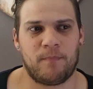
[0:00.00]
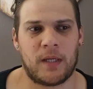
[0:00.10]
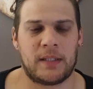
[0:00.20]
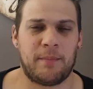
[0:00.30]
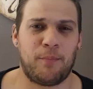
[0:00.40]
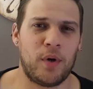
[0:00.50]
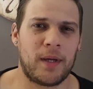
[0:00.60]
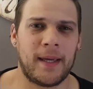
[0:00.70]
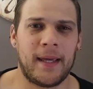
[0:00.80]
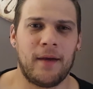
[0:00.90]
poor
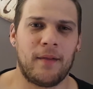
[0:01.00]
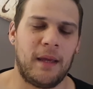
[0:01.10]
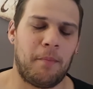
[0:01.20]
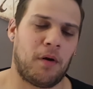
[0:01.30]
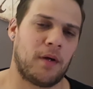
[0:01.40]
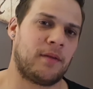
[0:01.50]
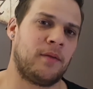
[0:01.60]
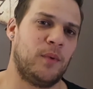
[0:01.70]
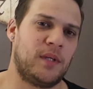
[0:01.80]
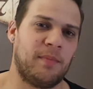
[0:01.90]
kicking on their
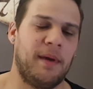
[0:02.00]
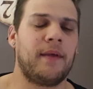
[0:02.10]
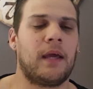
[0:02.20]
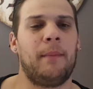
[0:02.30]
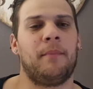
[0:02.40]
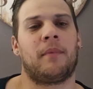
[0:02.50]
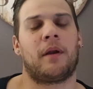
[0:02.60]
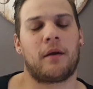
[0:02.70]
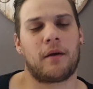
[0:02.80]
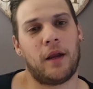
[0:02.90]
part, which made the game
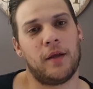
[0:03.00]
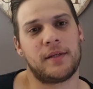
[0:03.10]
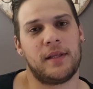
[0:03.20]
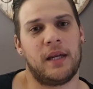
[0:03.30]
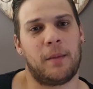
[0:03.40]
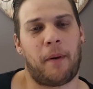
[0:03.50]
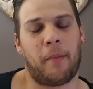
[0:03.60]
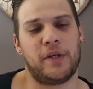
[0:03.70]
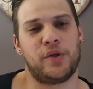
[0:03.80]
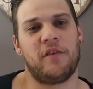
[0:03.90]
closer than it
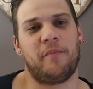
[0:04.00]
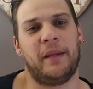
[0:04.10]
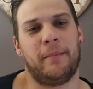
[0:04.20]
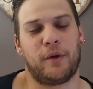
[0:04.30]
probably should have been,